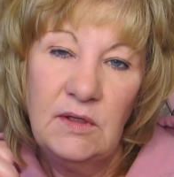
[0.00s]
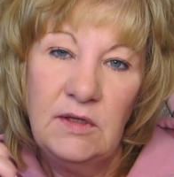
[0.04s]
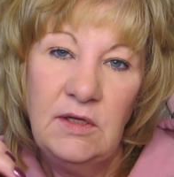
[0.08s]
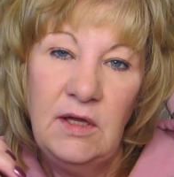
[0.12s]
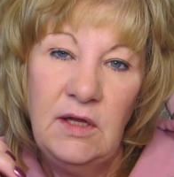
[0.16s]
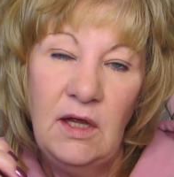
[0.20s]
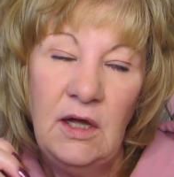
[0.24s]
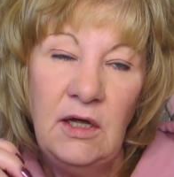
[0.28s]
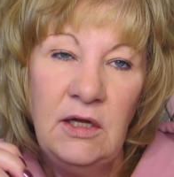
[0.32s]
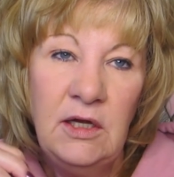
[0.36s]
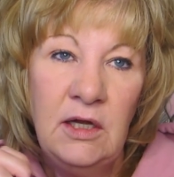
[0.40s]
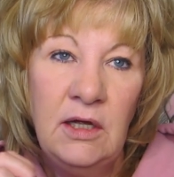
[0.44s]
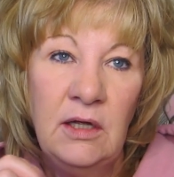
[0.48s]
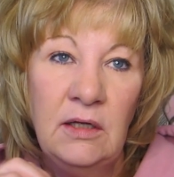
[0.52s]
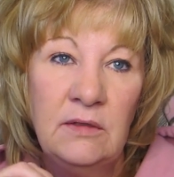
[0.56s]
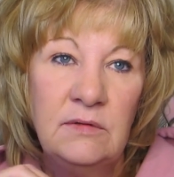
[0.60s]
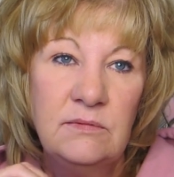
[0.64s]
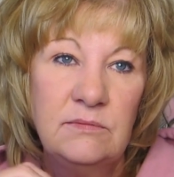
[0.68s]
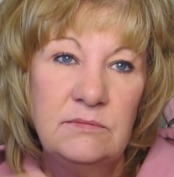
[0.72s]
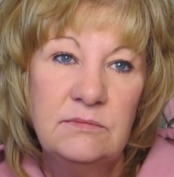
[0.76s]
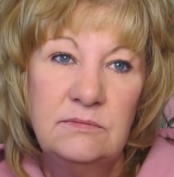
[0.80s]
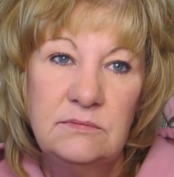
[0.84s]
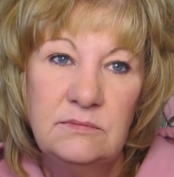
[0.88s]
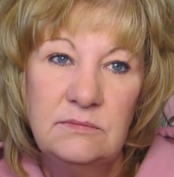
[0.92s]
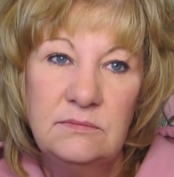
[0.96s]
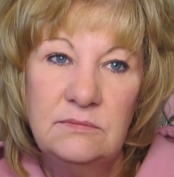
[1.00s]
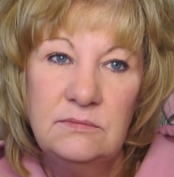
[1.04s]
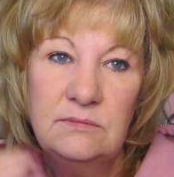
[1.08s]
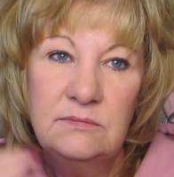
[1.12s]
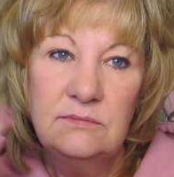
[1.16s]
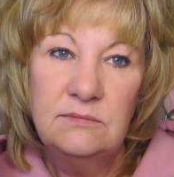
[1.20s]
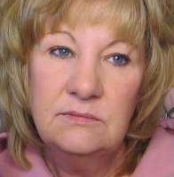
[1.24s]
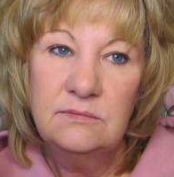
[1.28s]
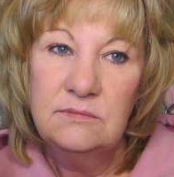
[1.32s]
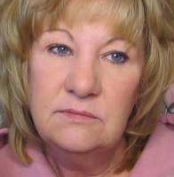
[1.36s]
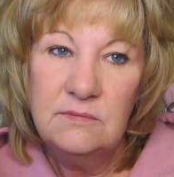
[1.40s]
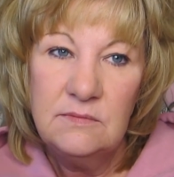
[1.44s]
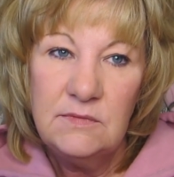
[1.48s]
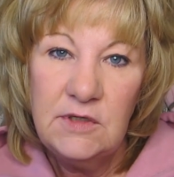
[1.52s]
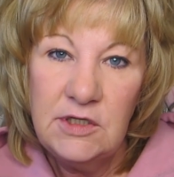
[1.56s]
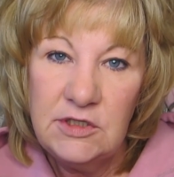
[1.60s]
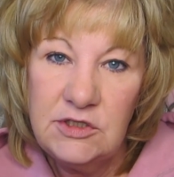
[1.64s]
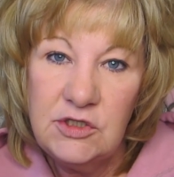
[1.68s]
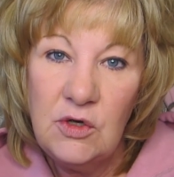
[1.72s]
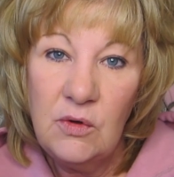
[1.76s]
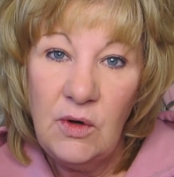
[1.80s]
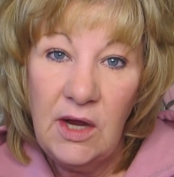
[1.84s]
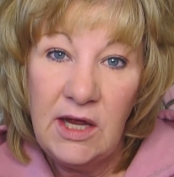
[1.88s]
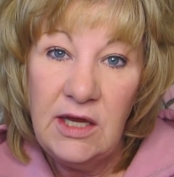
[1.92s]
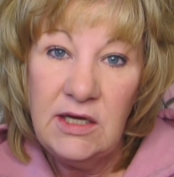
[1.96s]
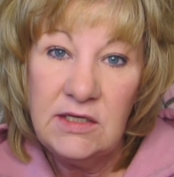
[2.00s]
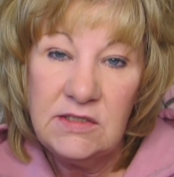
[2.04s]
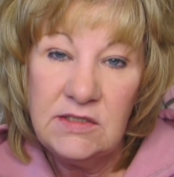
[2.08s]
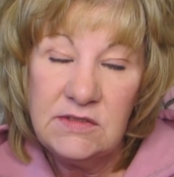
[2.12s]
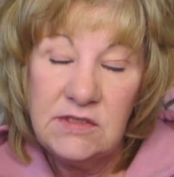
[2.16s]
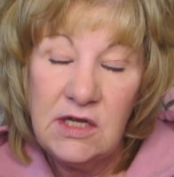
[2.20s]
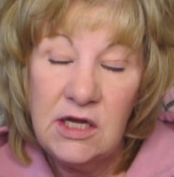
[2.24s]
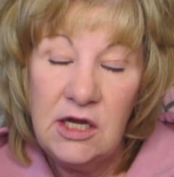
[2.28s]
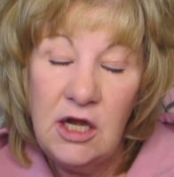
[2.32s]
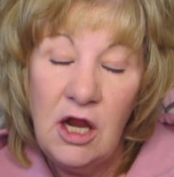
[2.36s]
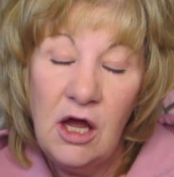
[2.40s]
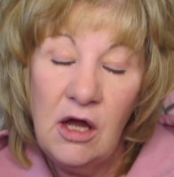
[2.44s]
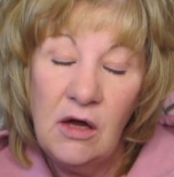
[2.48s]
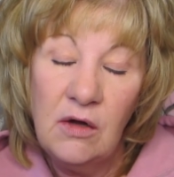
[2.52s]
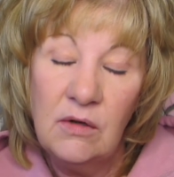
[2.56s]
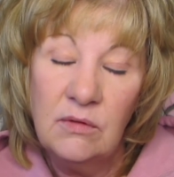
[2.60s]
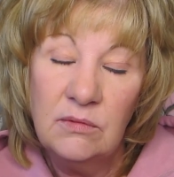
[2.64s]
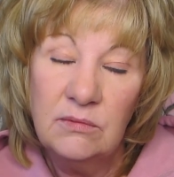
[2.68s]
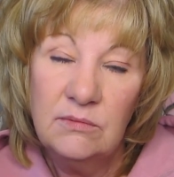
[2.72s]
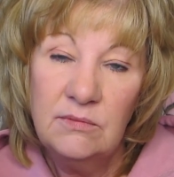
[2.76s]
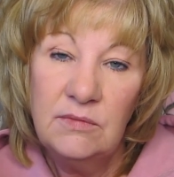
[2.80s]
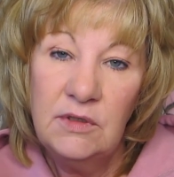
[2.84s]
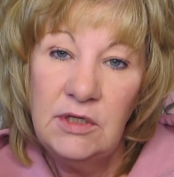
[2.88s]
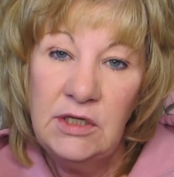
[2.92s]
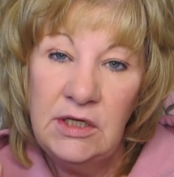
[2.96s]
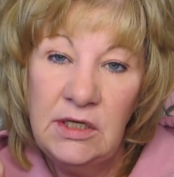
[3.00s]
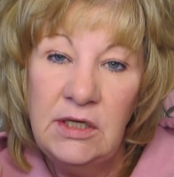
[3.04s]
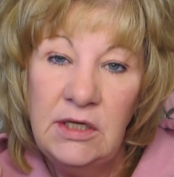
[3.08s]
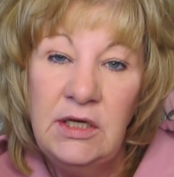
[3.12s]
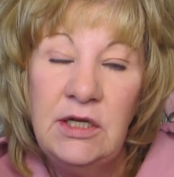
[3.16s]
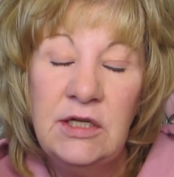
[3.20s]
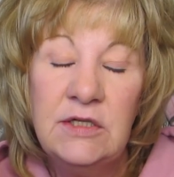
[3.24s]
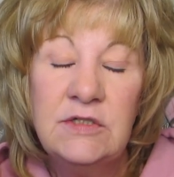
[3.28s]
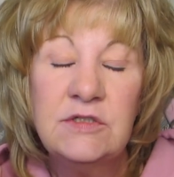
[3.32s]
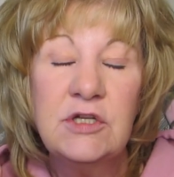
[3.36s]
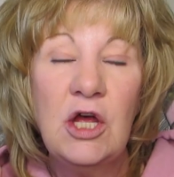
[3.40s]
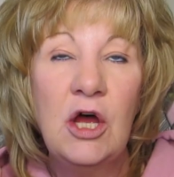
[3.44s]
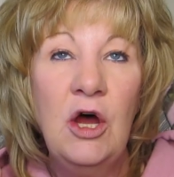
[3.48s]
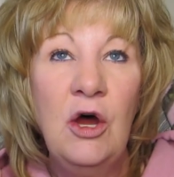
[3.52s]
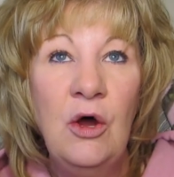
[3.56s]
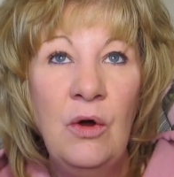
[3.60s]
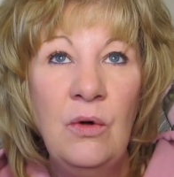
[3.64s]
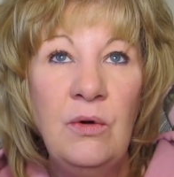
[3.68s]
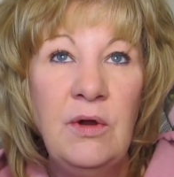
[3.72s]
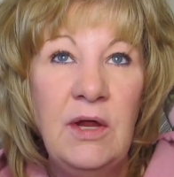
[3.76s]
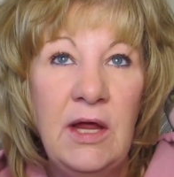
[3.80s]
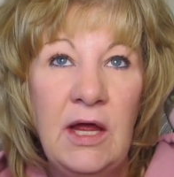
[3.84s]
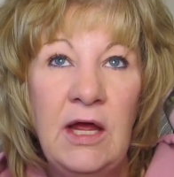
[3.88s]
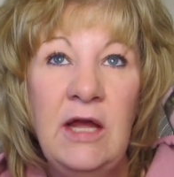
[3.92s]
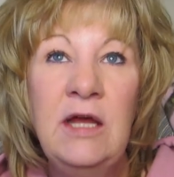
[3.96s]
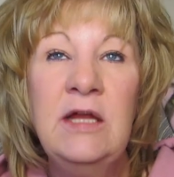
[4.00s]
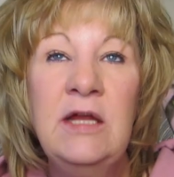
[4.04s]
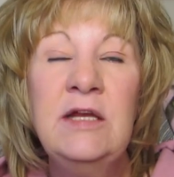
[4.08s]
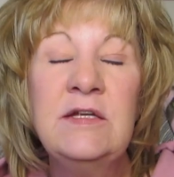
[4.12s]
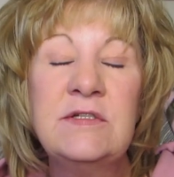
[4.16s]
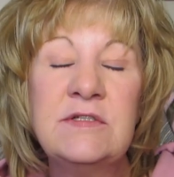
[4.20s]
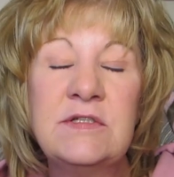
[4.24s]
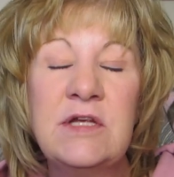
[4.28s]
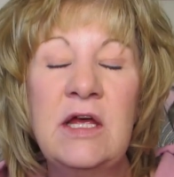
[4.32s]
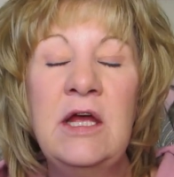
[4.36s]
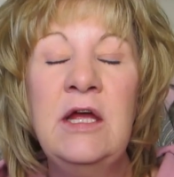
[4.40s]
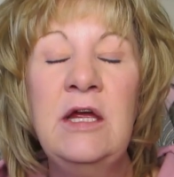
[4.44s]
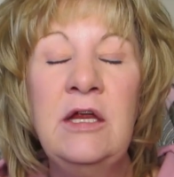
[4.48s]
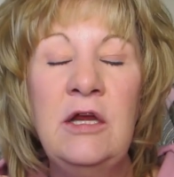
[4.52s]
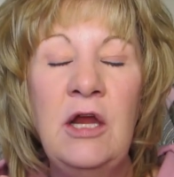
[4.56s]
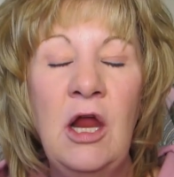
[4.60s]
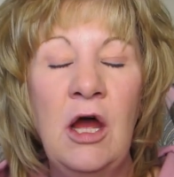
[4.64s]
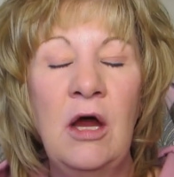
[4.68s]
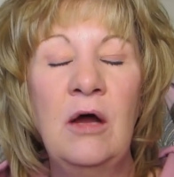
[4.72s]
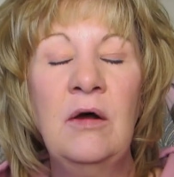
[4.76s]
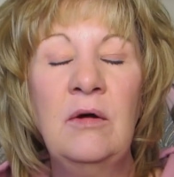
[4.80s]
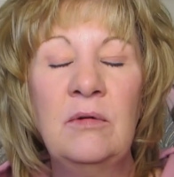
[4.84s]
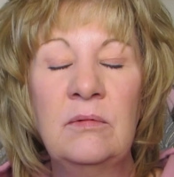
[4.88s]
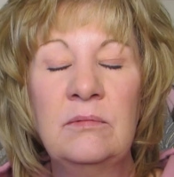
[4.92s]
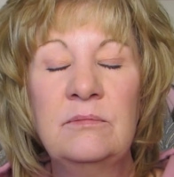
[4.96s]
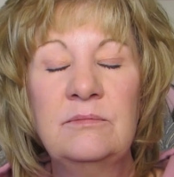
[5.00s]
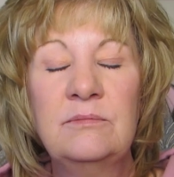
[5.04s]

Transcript: tell you it's okay to say no. It is okay to say no.